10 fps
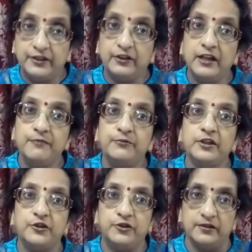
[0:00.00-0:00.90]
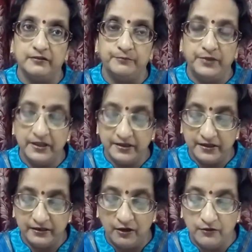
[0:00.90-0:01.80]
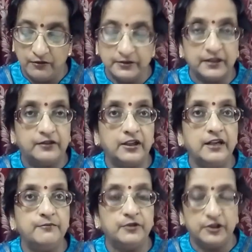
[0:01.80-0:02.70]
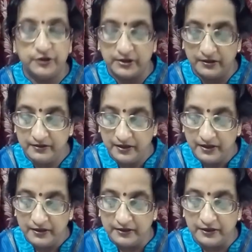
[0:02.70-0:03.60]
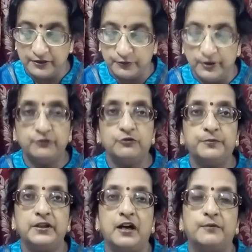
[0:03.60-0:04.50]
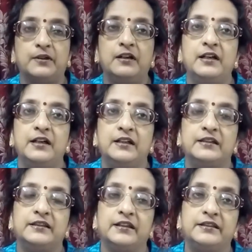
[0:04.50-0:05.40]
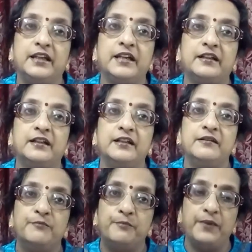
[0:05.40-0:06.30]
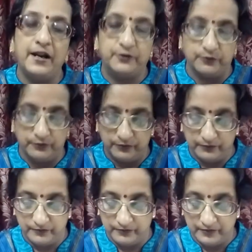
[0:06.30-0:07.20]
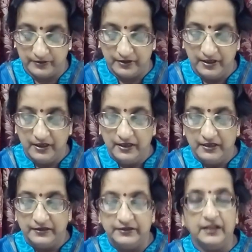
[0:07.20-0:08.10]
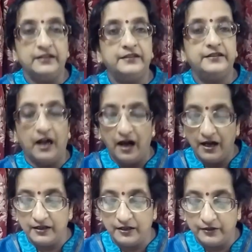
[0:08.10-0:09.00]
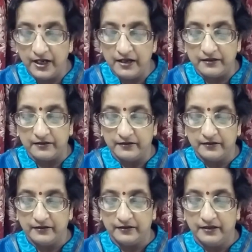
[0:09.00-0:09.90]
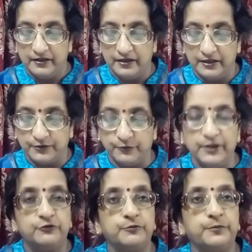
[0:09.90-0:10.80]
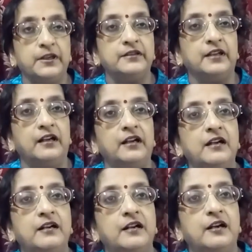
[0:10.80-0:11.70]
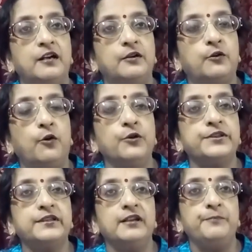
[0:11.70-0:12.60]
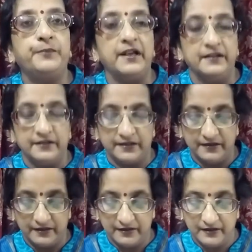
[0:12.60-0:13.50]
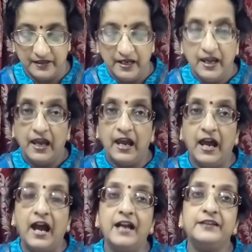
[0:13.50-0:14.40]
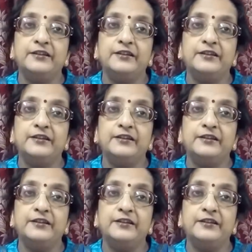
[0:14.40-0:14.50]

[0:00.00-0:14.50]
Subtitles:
Cream region, please sit down on the cream region. It is going to be the Deccan Plateau. The dark green is going to be the coastal plains, and